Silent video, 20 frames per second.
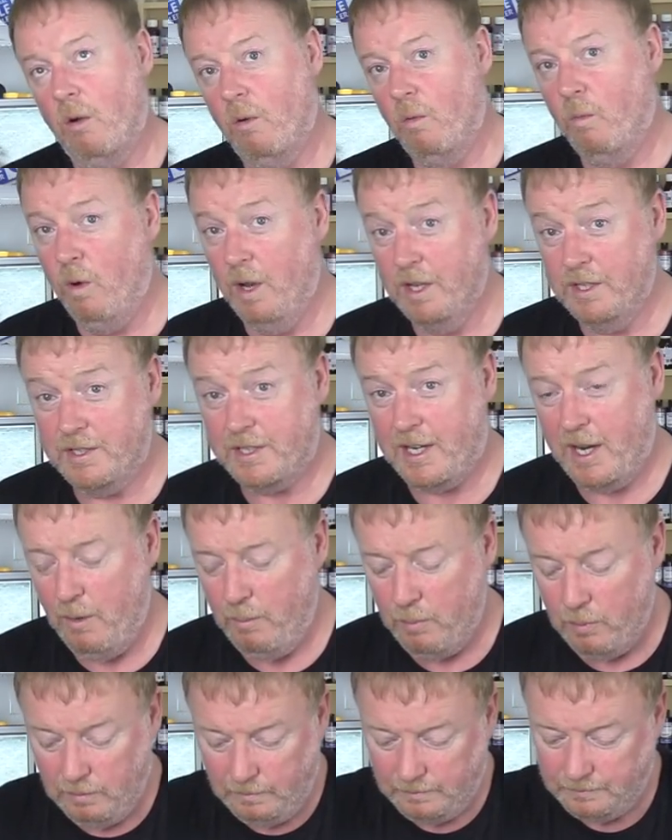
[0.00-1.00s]
One
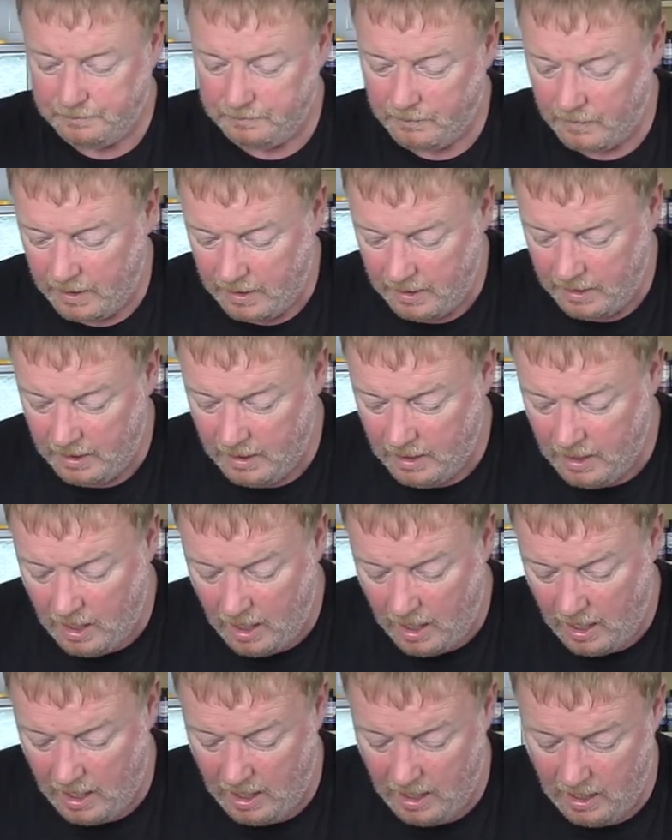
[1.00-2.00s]
scalpel.
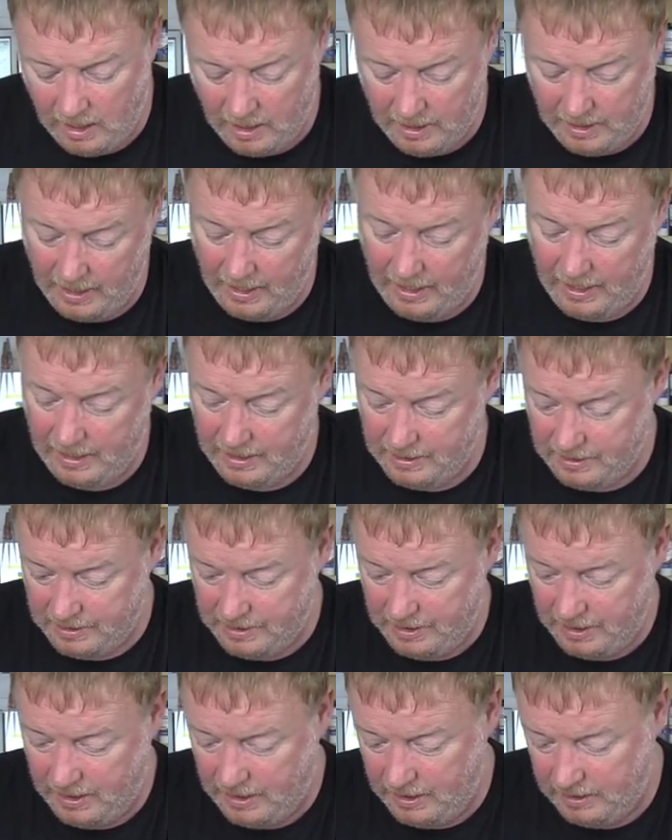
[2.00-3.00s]
Uh,
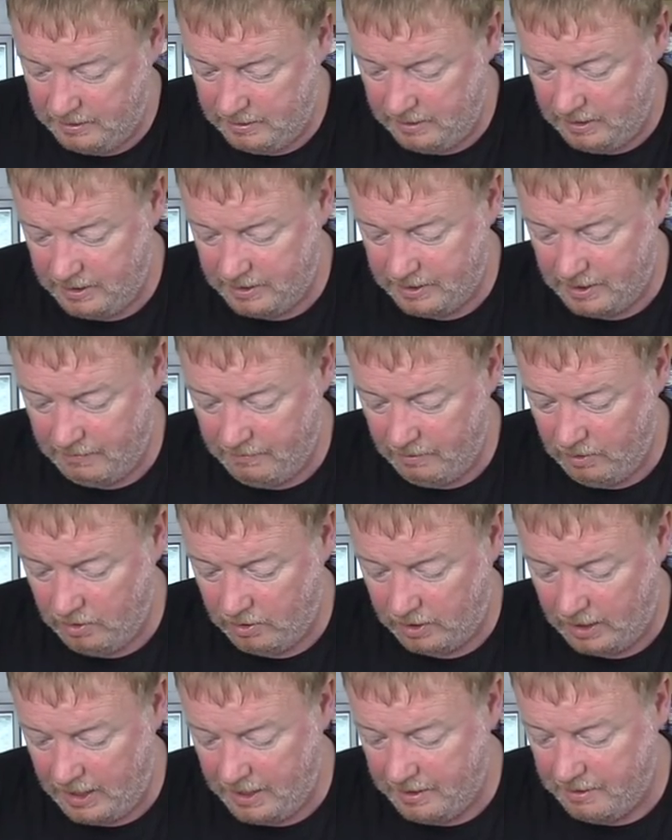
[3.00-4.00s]
and uh, let's have a
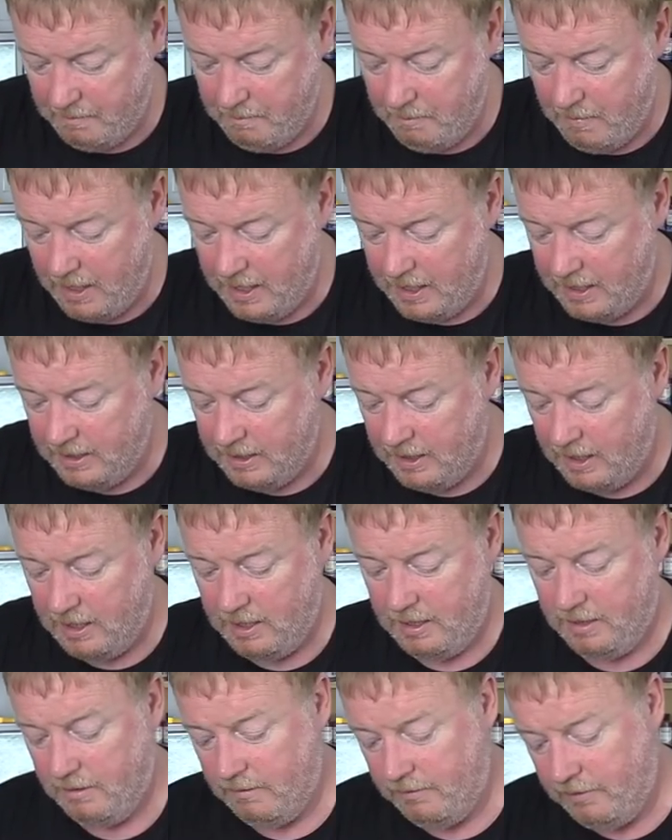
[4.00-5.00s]
look at the main
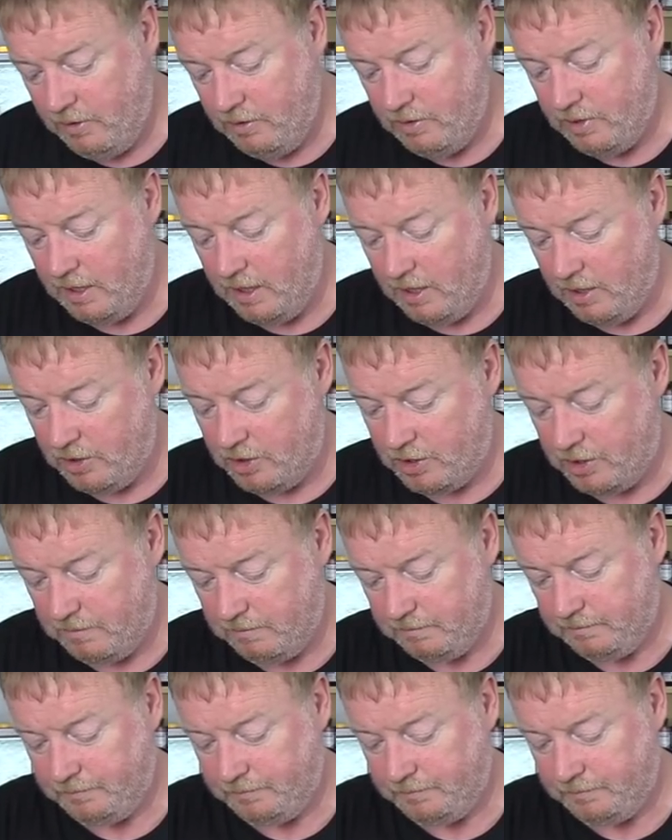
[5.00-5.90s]
fuselage.